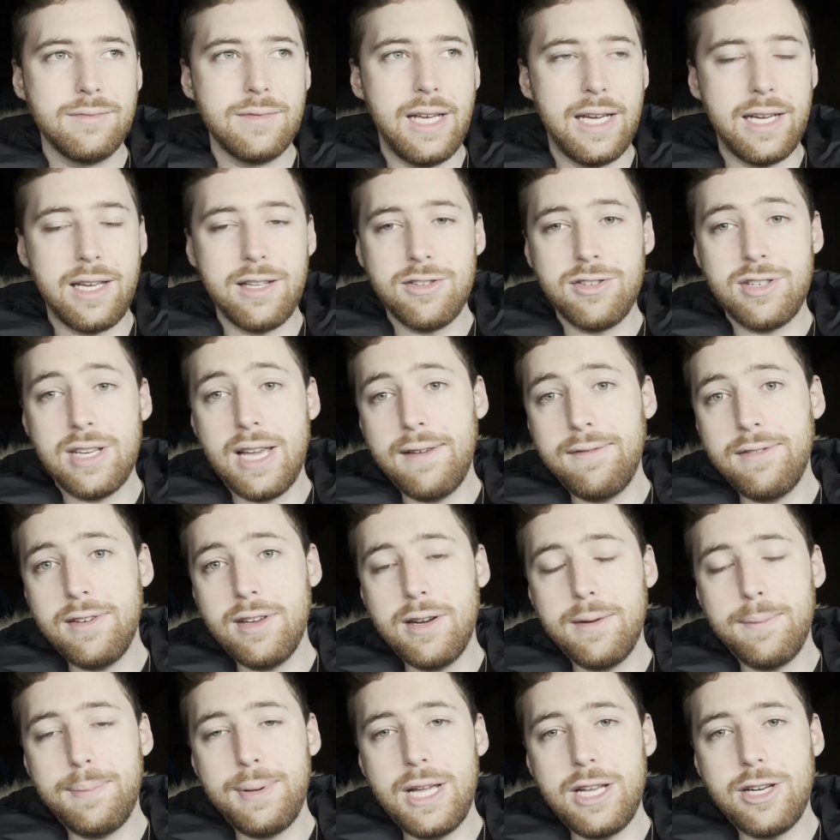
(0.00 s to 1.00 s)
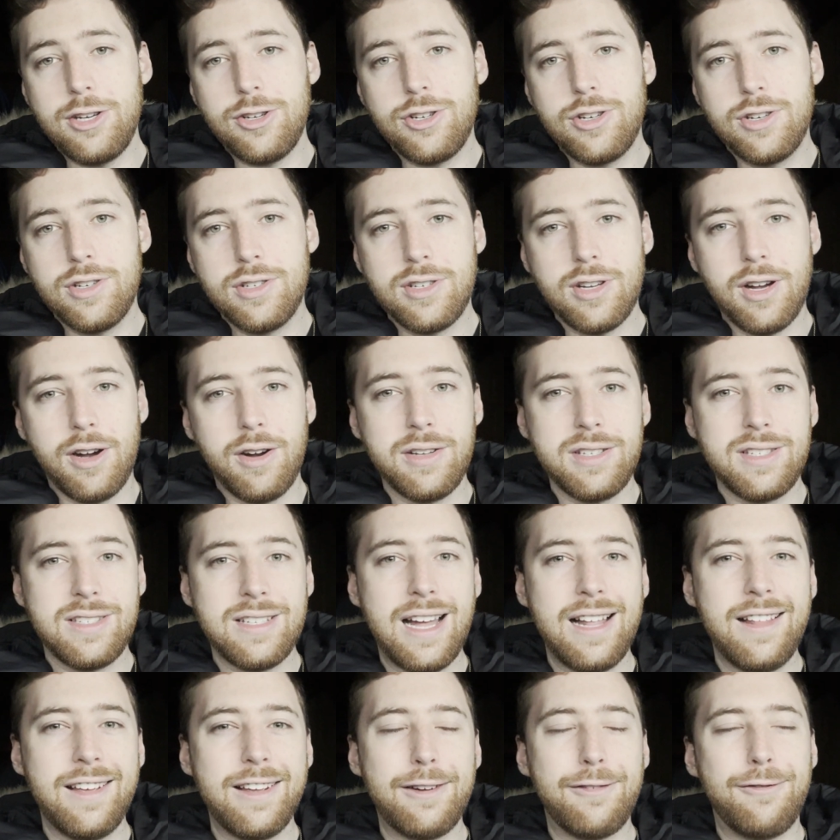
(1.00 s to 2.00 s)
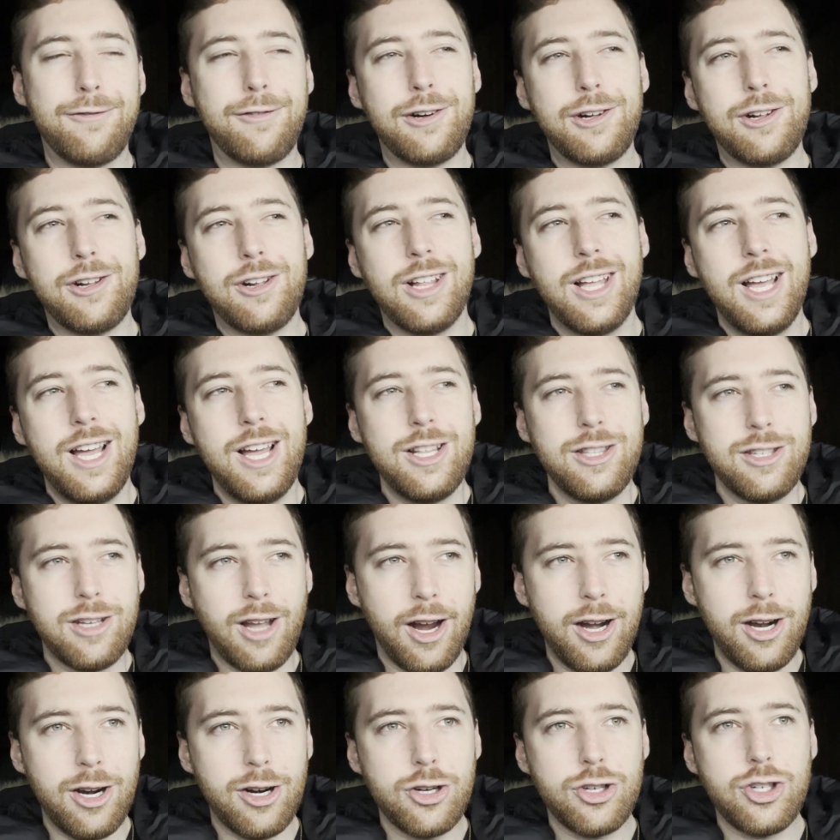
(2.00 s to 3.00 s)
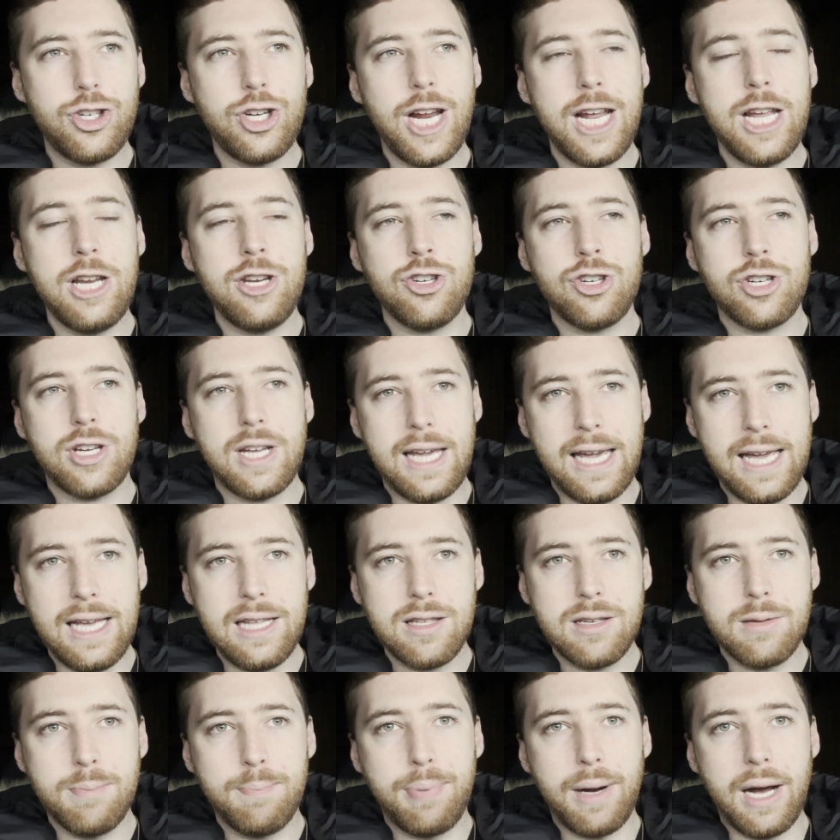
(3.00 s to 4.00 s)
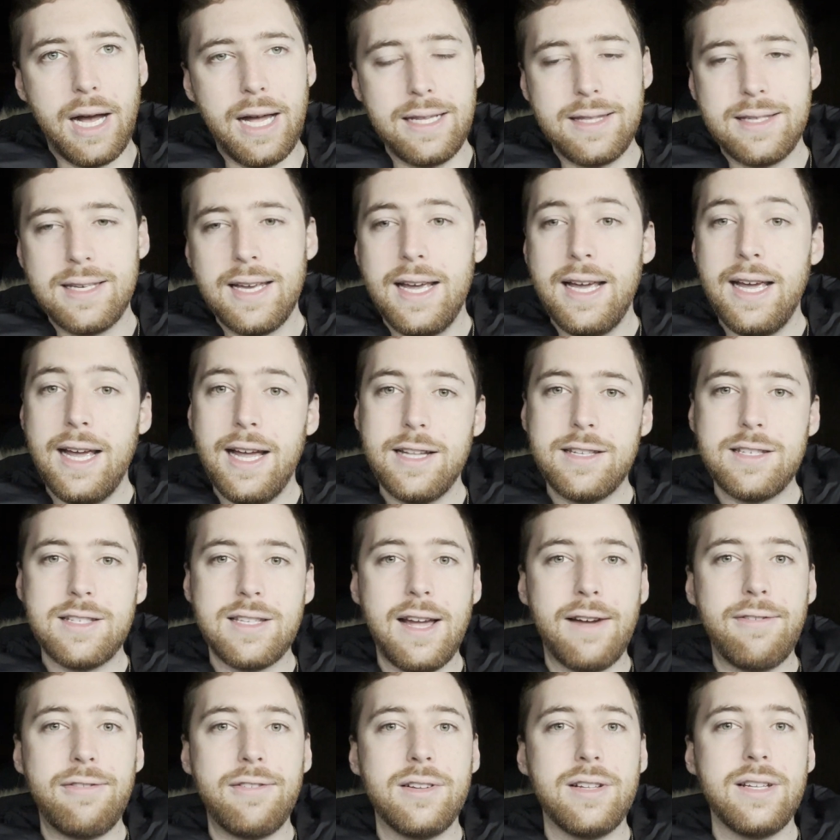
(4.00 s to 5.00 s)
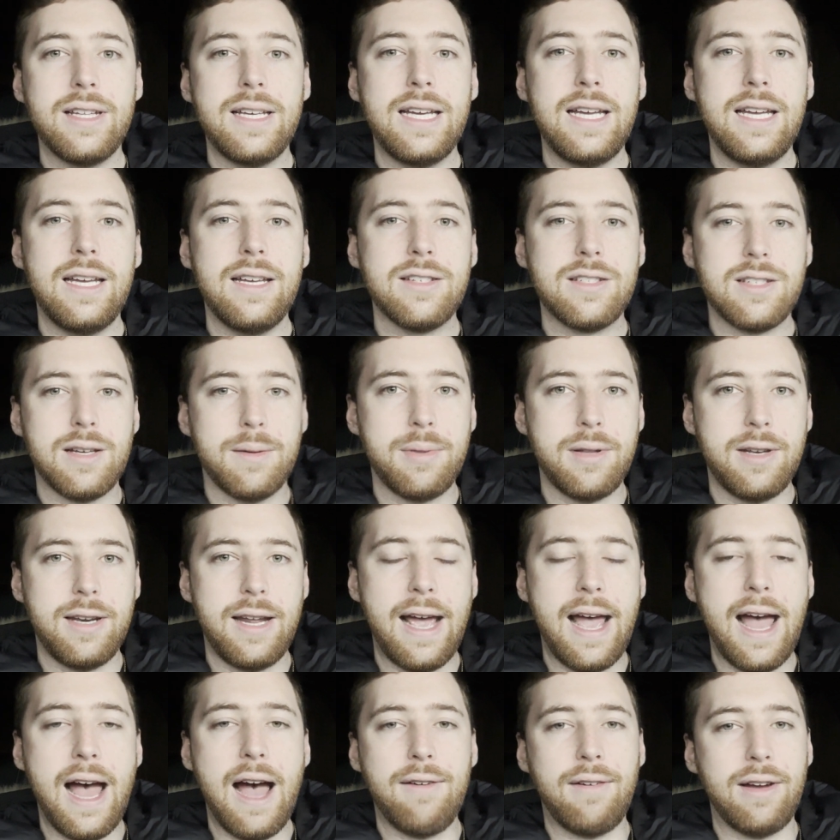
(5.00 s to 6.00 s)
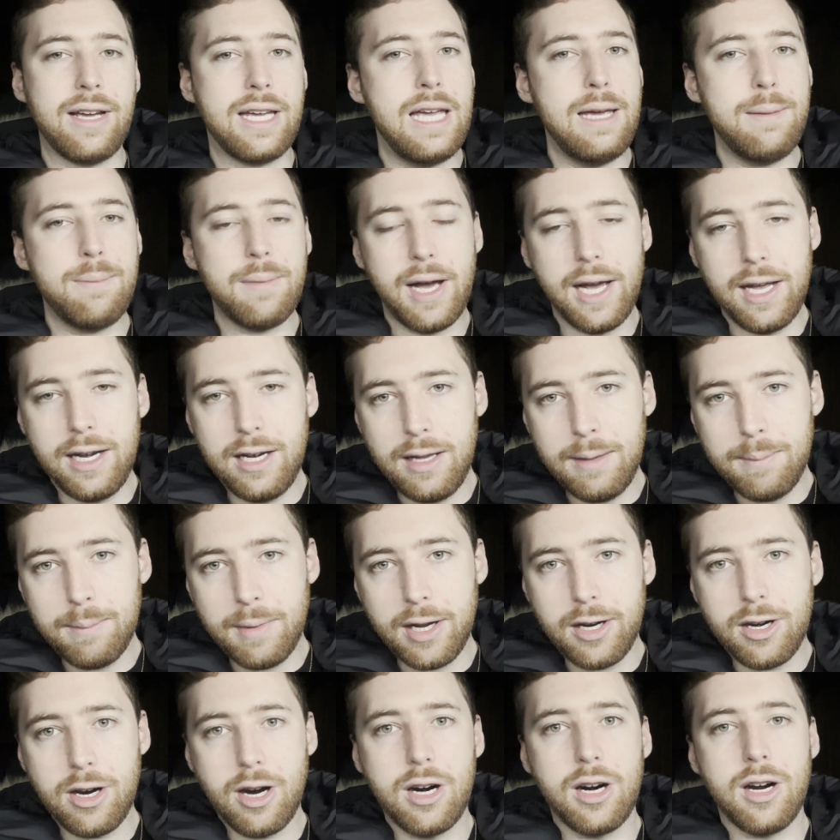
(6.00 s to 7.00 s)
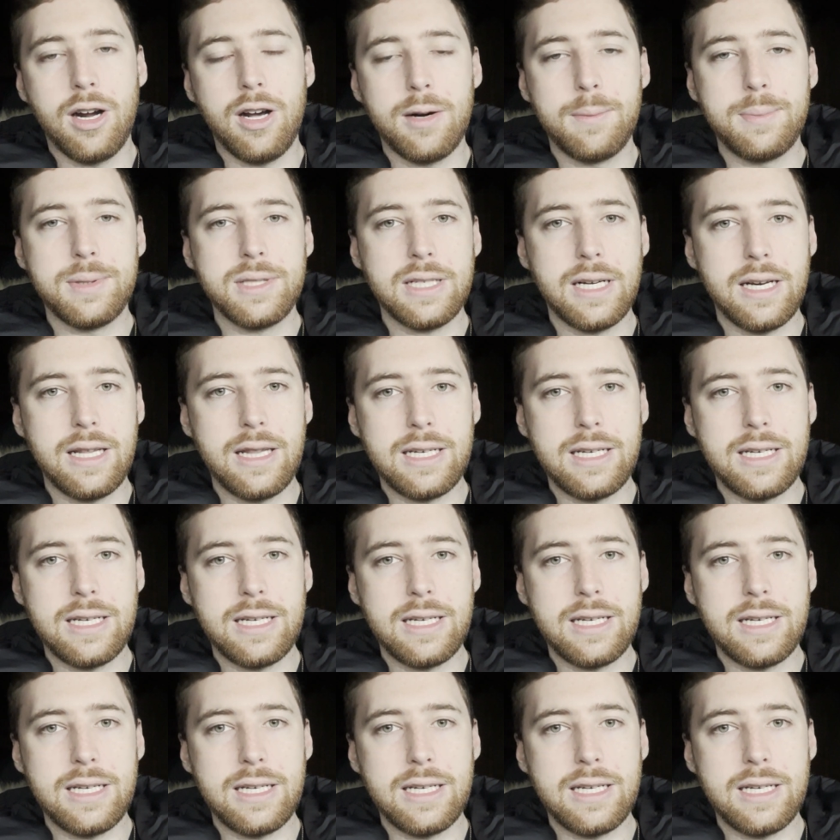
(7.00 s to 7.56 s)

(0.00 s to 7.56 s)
it can save you in a pinch. So it's not like a full tire change kit, but it's definitely something to have. I keep mine in my car 100% of the